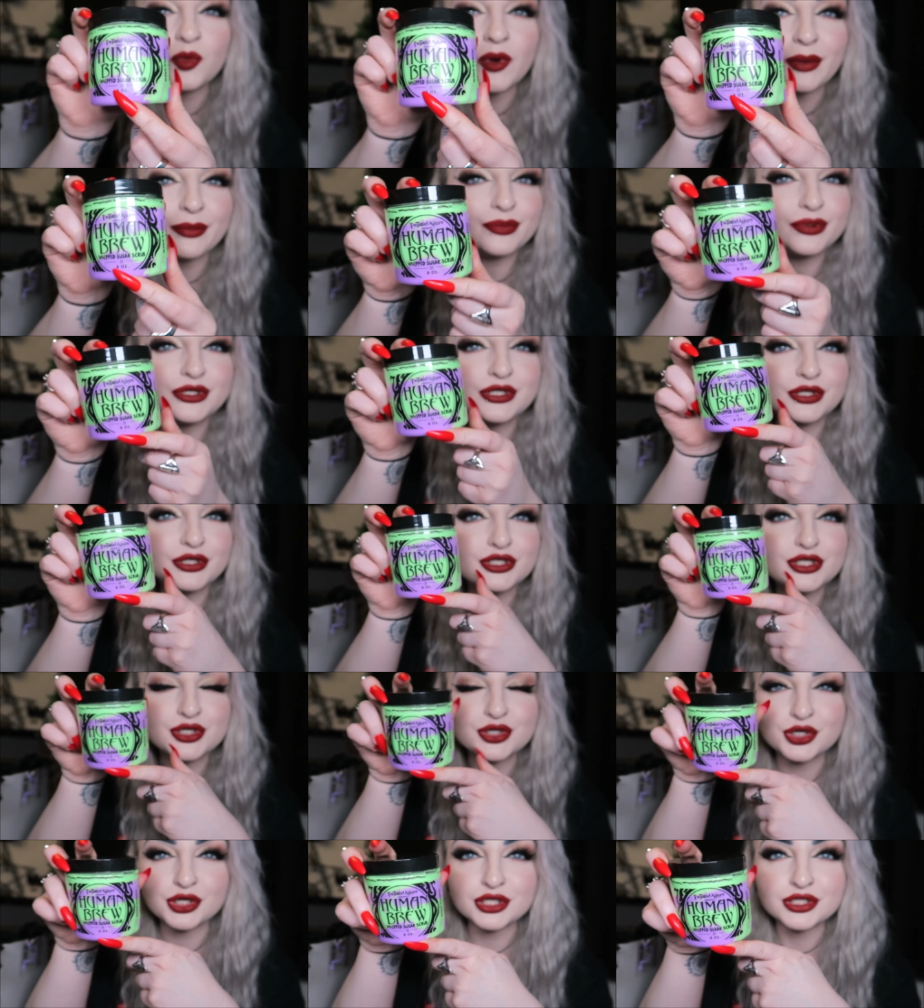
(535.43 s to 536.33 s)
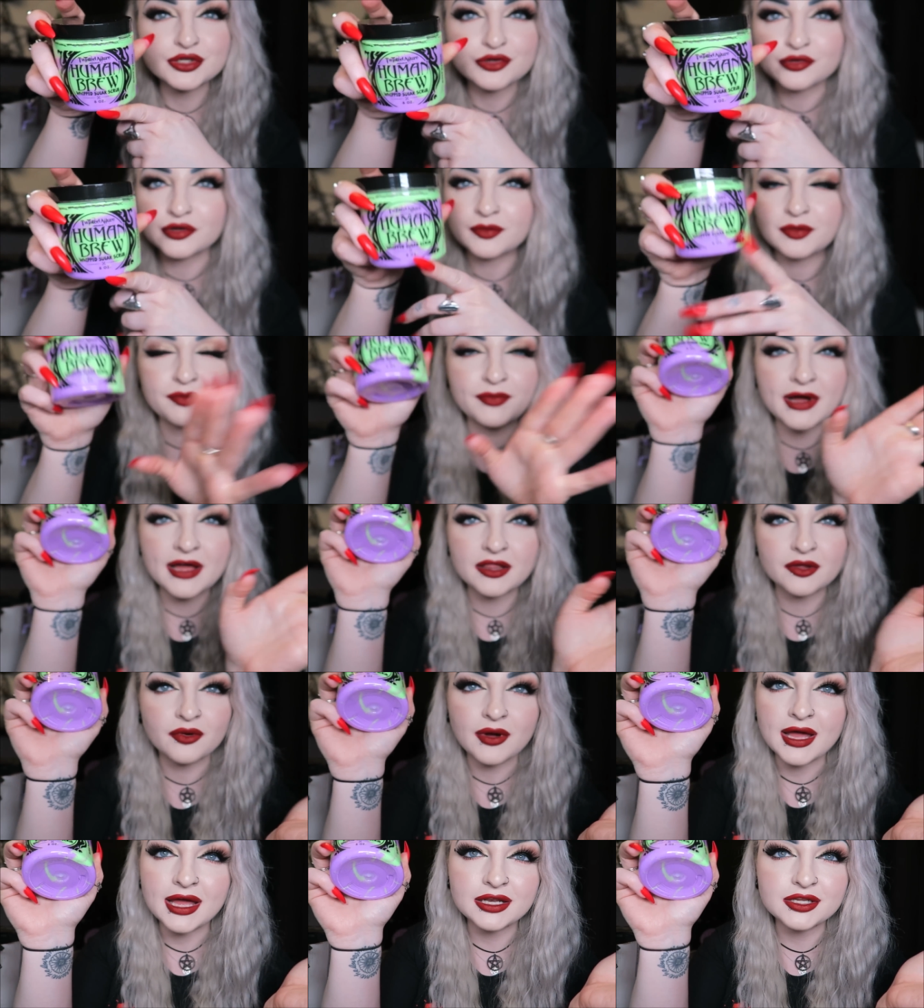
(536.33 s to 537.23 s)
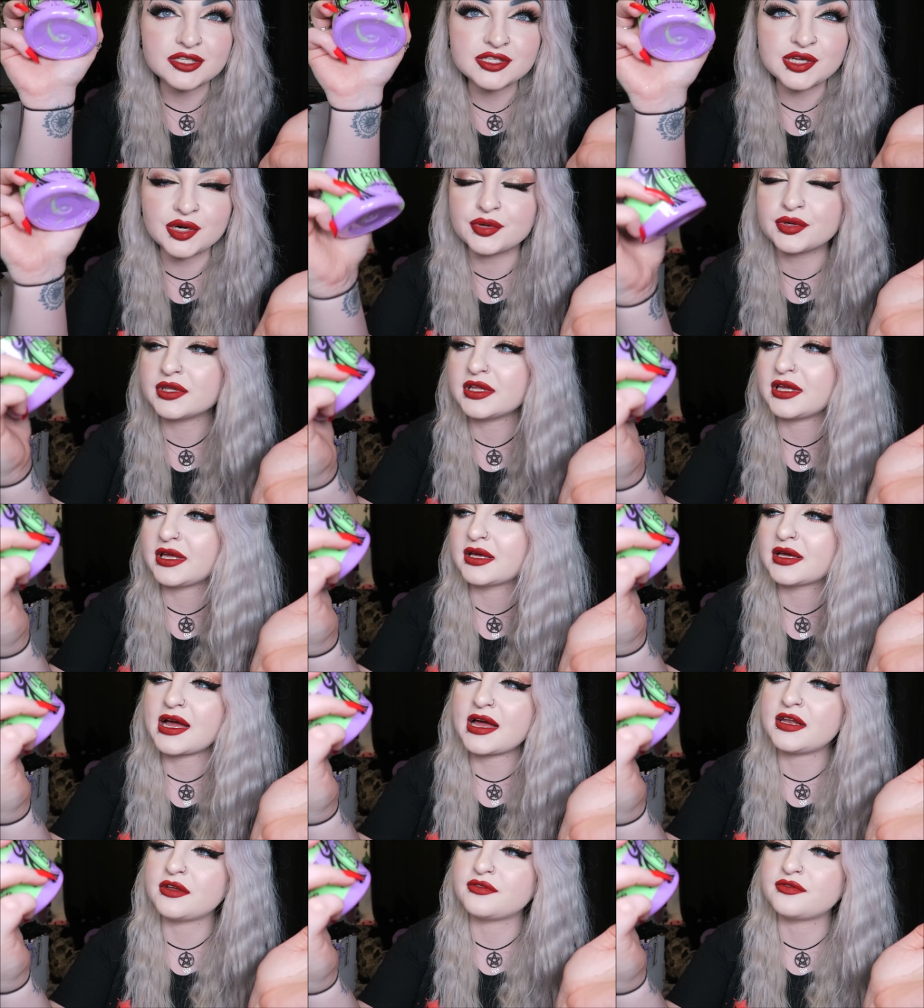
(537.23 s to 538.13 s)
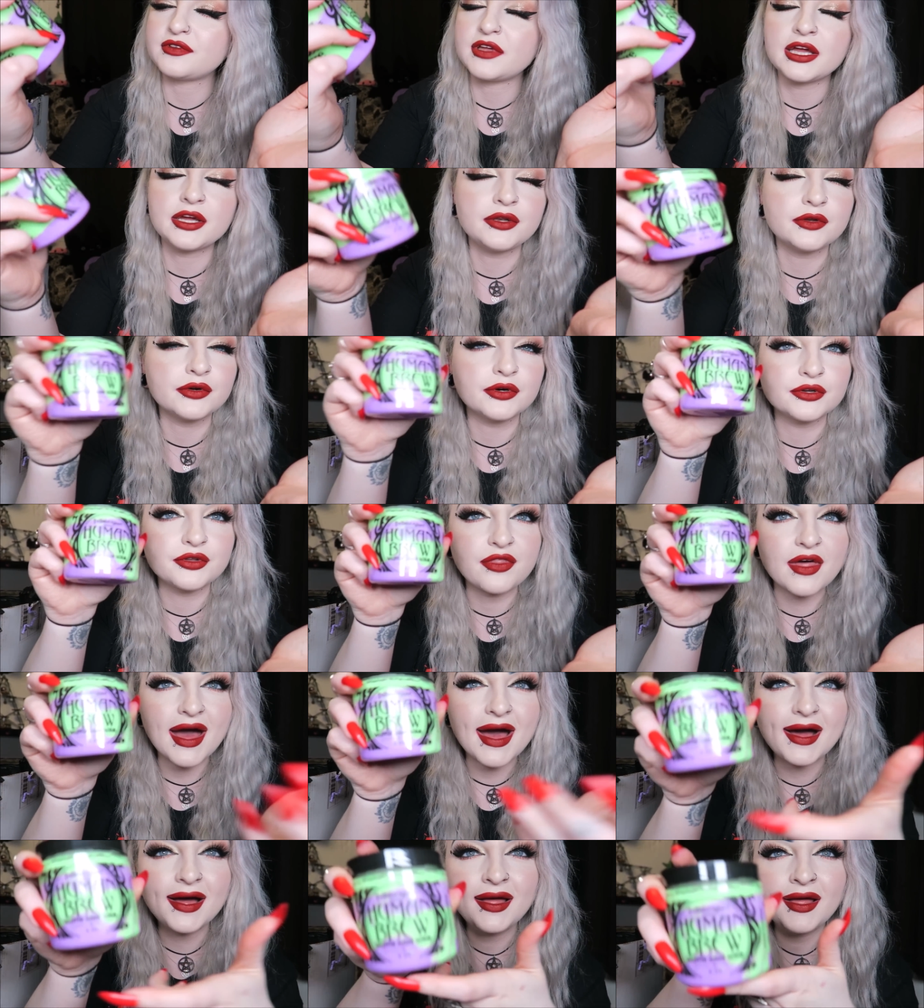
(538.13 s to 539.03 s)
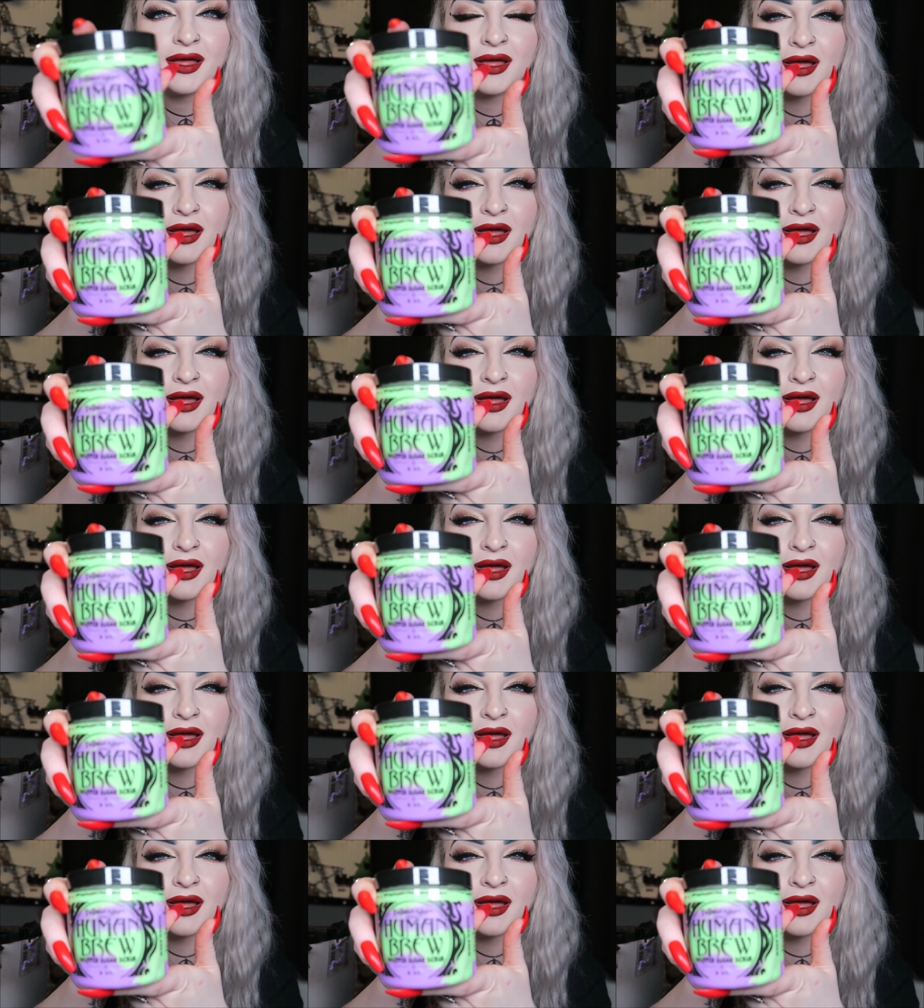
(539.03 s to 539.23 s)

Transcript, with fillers: whipped sugar scrub, by the way. I just totally kind of ignored that.